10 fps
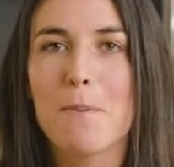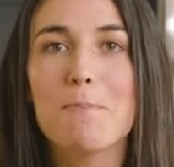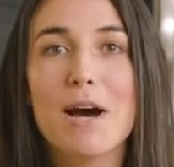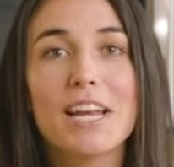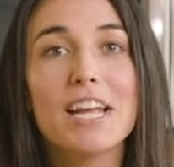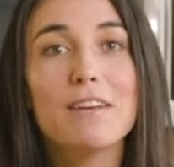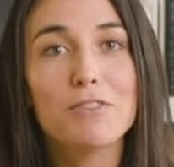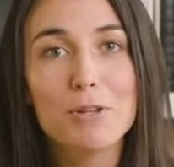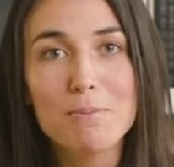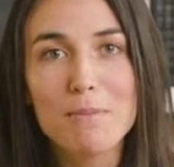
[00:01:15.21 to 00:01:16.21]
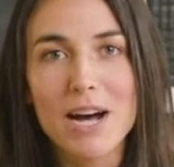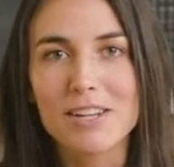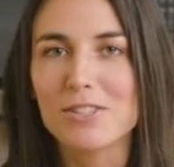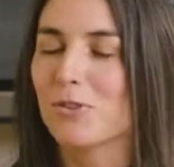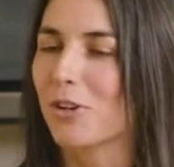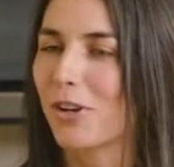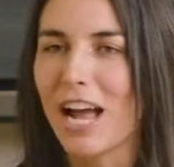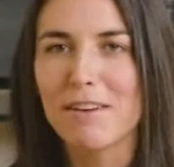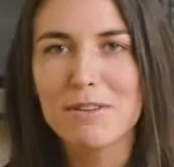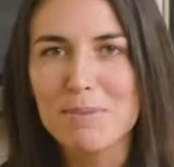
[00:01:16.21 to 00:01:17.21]
But if you must, or you're
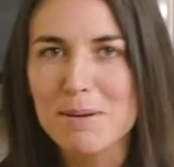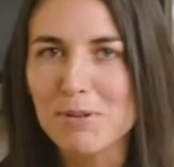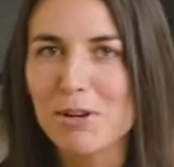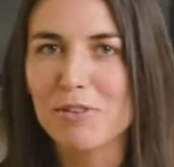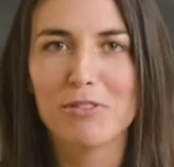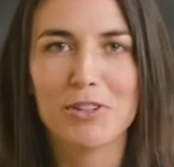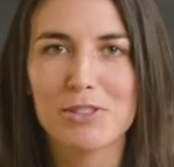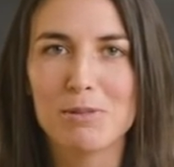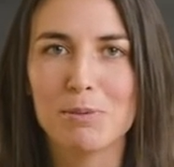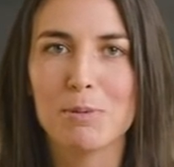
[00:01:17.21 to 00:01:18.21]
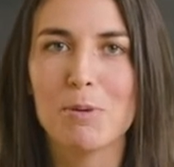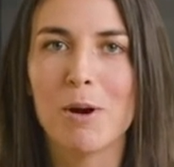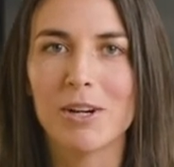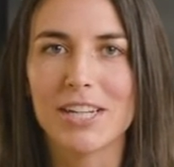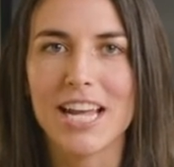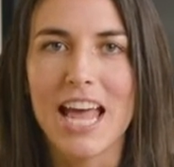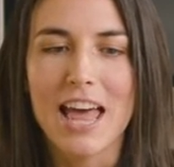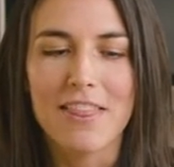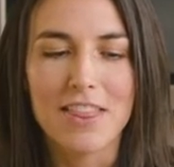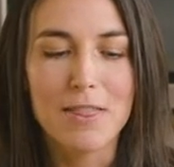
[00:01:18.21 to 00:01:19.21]
having people over for a Super Bowl party,
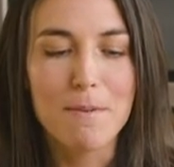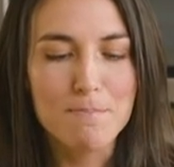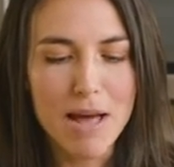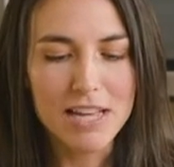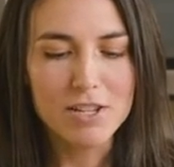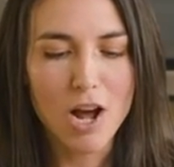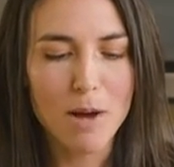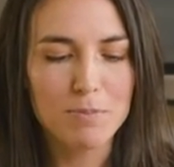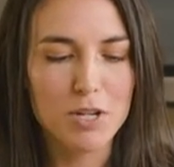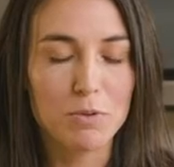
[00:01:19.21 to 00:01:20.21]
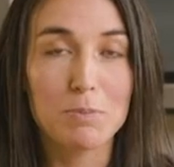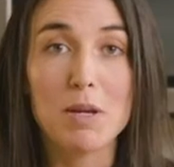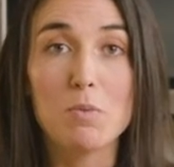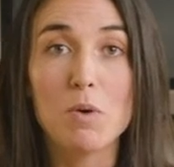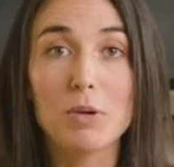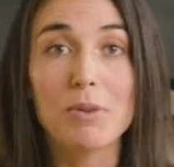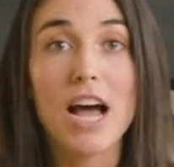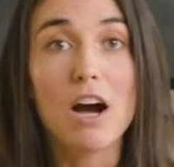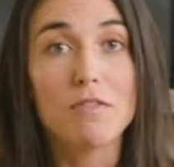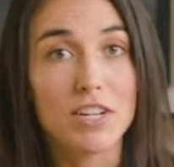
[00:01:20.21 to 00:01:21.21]
then the best option would be one
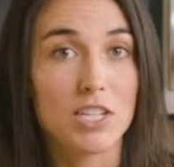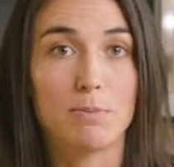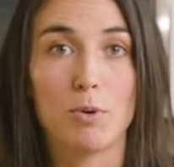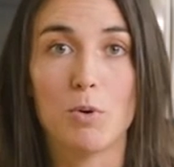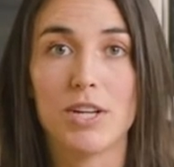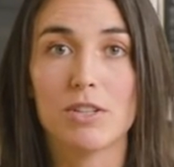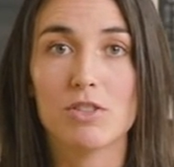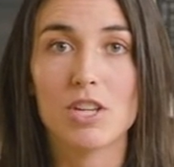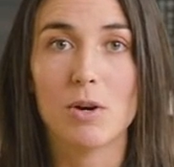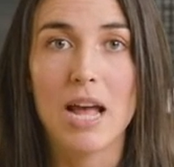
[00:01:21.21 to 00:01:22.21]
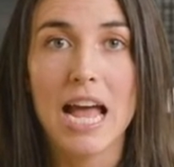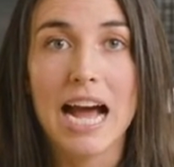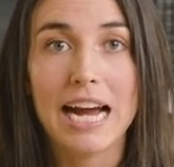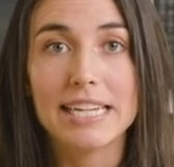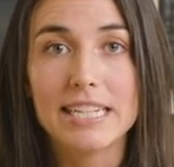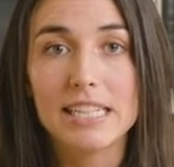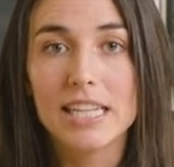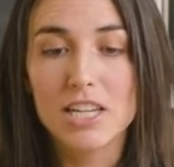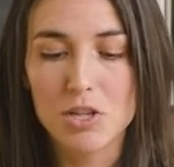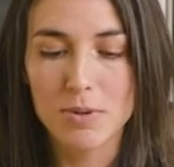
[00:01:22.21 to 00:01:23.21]
without vegetable oil. So
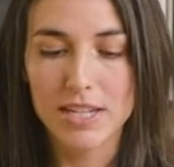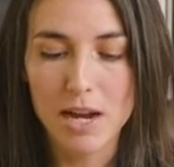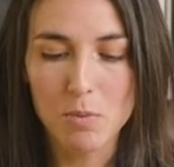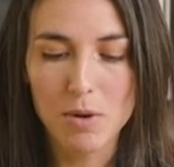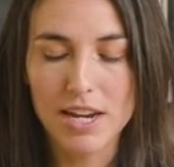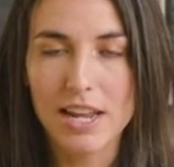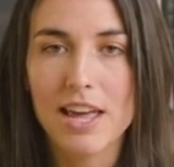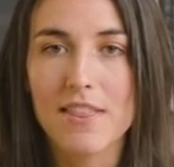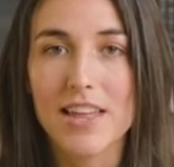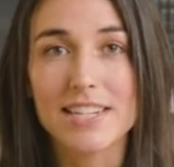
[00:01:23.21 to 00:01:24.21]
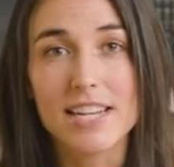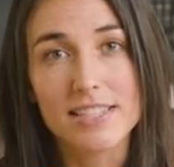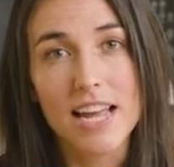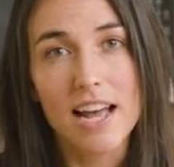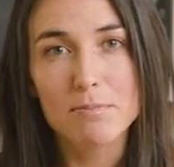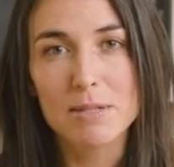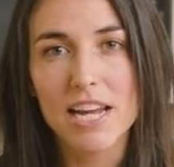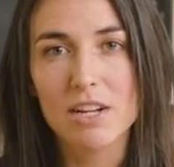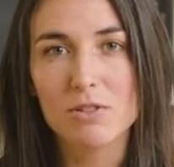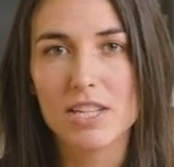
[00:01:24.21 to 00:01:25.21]
ideally you would get one that doesn't have
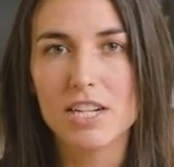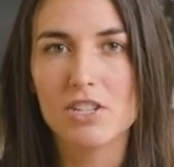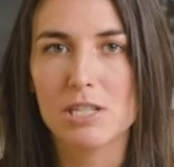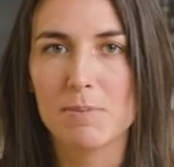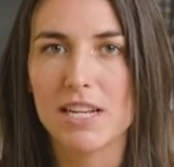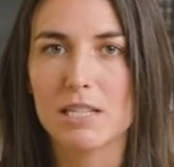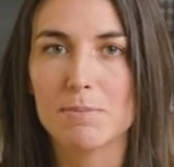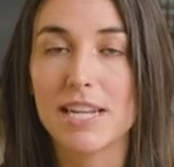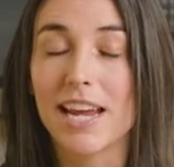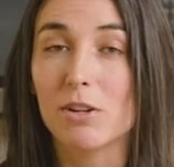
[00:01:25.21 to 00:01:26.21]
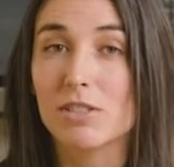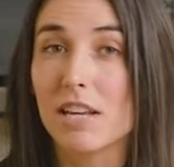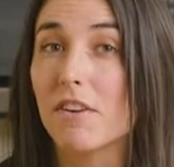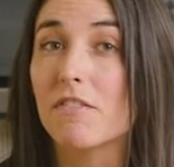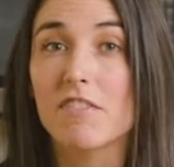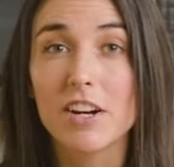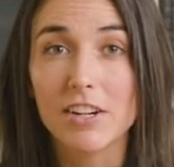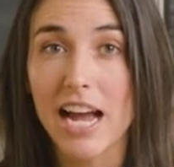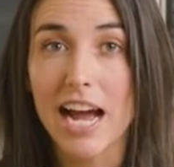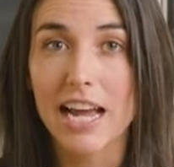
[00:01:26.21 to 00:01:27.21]
potatoes in it, just because potatoes have a
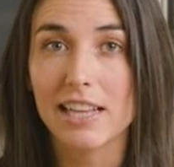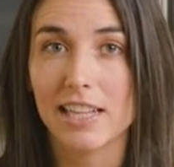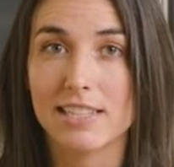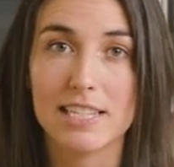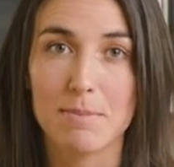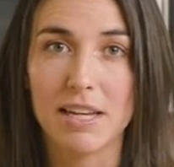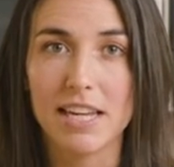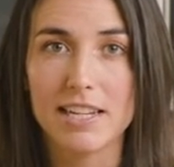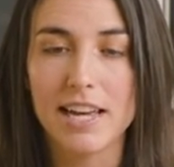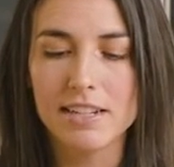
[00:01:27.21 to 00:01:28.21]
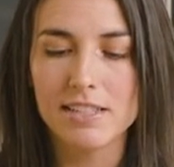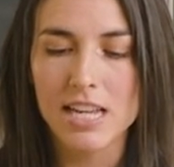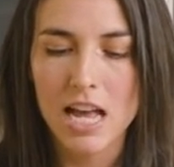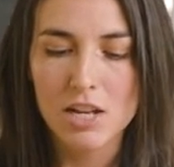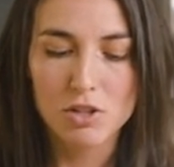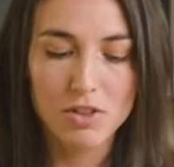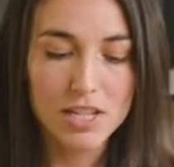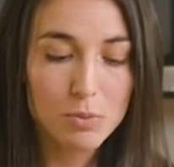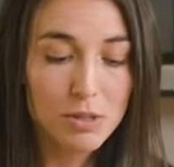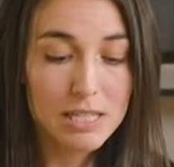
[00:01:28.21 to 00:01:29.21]
very high glycemic index. So
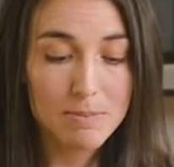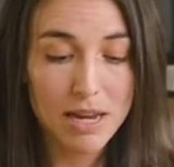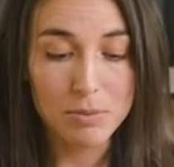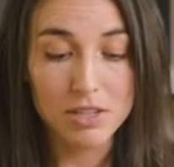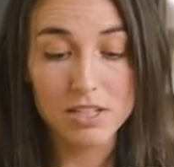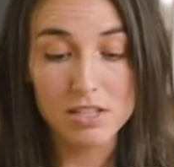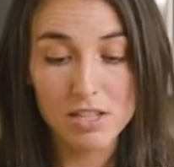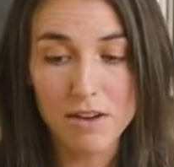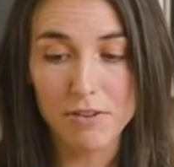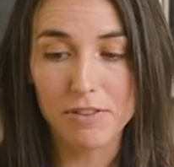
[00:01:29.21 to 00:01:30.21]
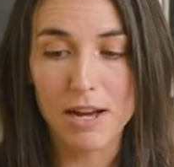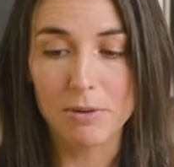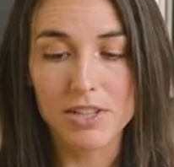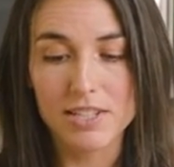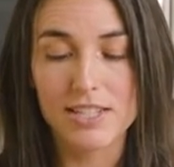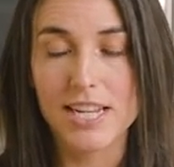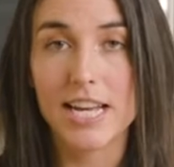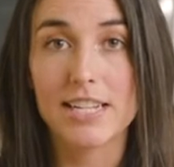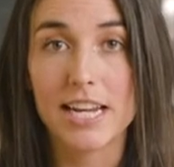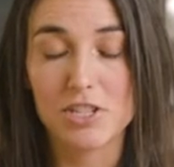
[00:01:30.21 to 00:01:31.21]
this one is made with cassava flour, these
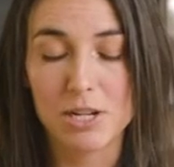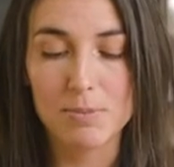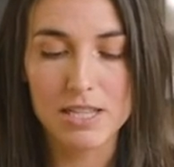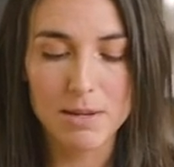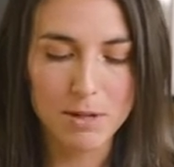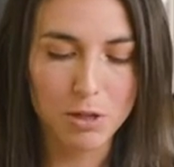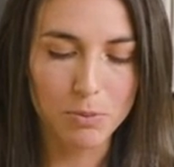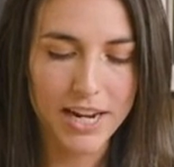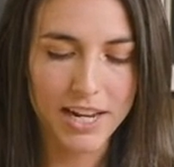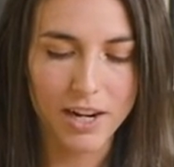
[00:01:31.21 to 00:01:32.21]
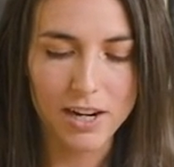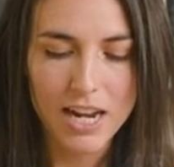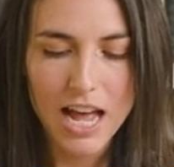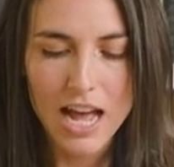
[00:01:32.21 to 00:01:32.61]
Siete chips in the middle right here.